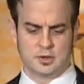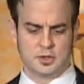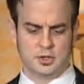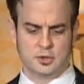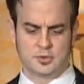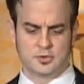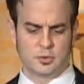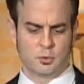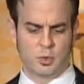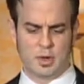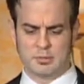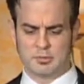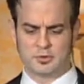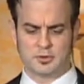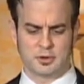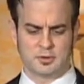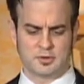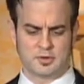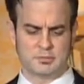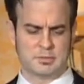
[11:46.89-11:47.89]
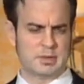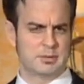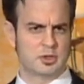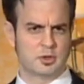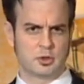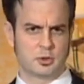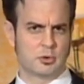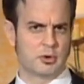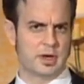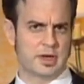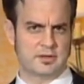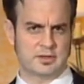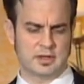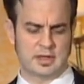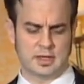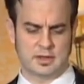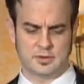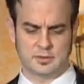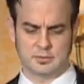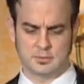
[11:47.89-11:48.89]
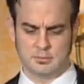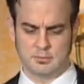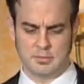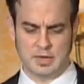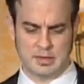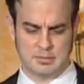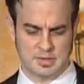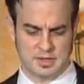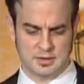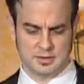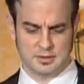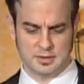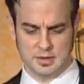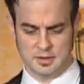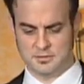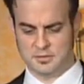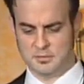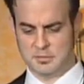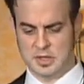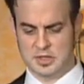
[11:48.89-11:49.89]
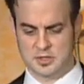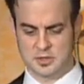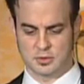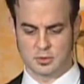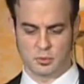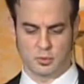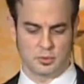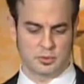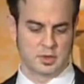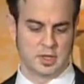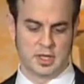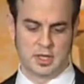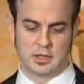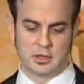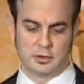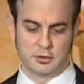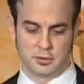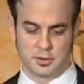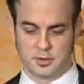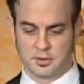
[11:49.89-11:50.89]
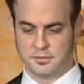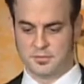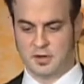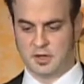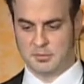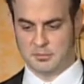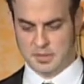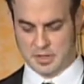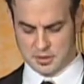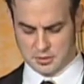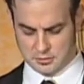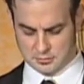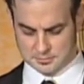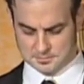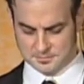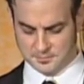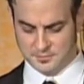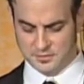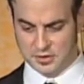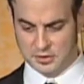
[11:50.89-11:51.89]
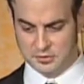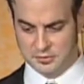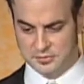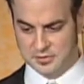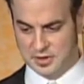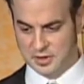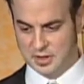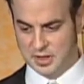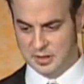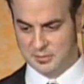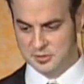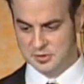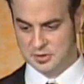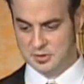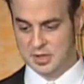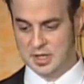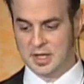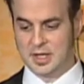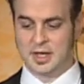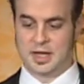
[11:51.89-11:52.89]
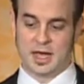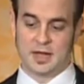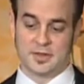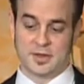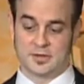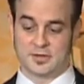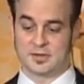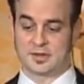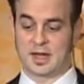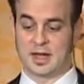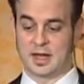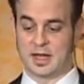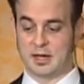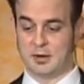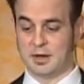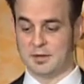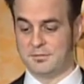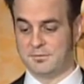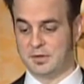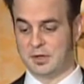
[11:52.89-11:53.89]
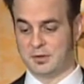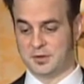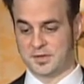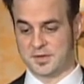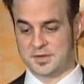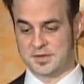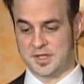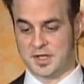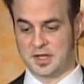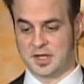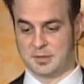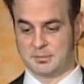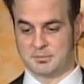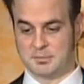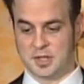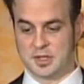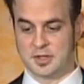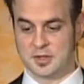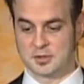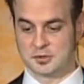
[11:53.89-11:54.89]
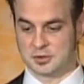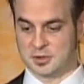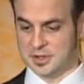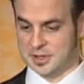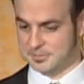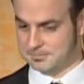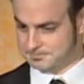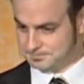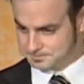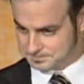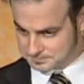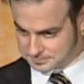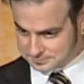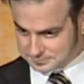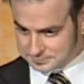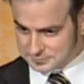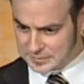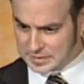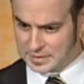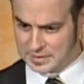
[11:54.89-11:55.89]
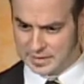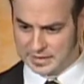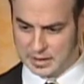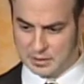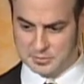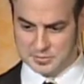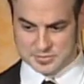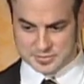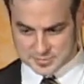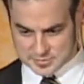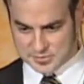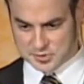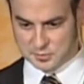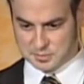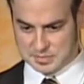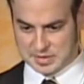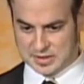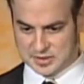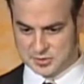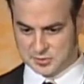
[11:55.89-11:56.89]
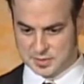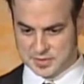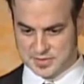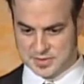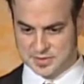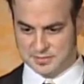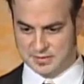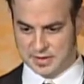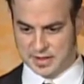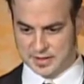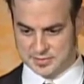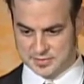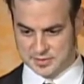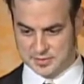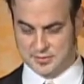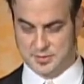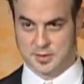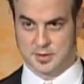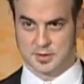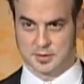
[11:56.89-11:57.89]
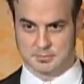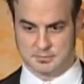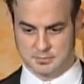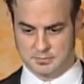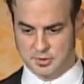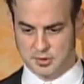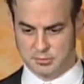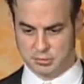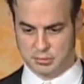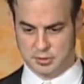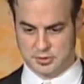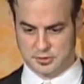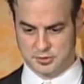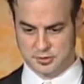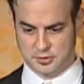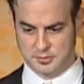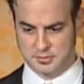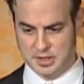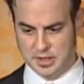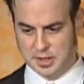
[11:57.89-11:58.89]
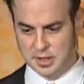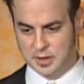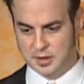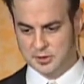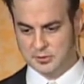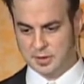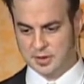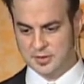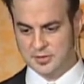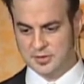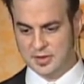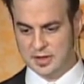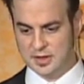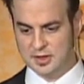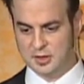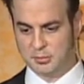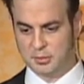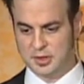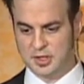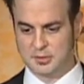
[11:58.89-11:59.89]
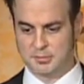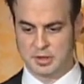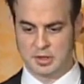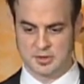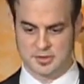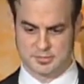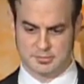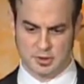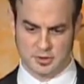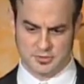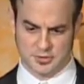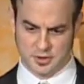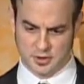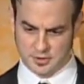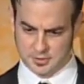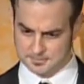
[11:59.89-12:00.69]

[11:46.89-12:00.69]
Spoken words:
Use a web service. Maybe Google has a lot of mapping information, or learn and develop my own. Failure's not an option. This is kind of how I felt at the time initially, like I was being squeezed in a vice because of the pressure. So I decided to bring to bear Smalltalk.